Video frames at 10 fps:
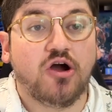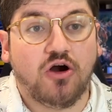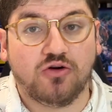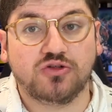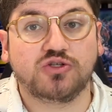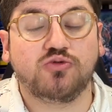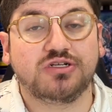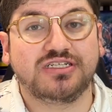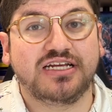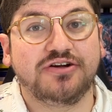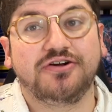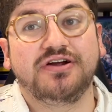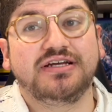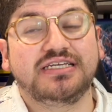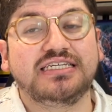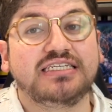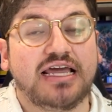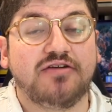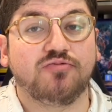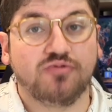Arnold Schwarzenegger, he's
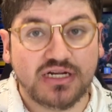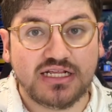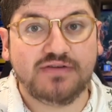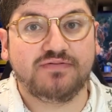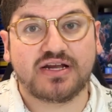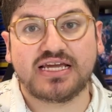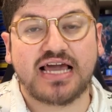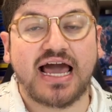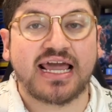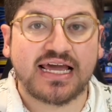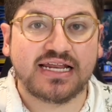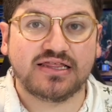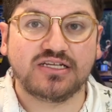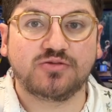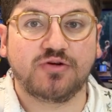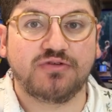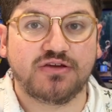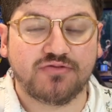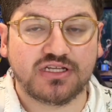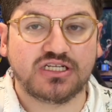a really funny guy, and in this movie, he
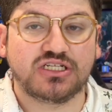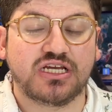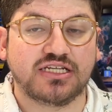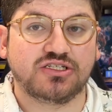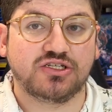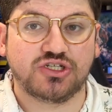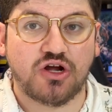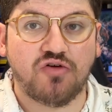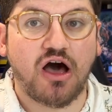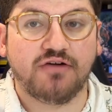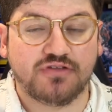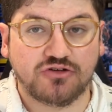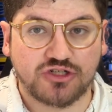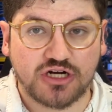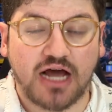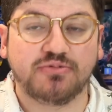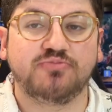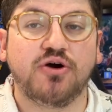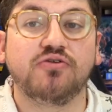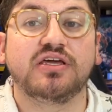really gets to show off those chops,
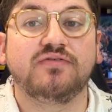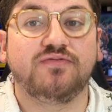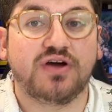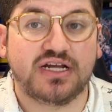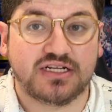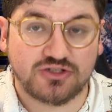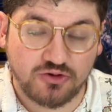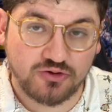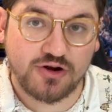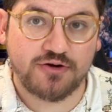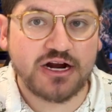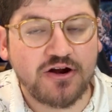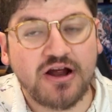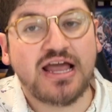poking fun at his whole career,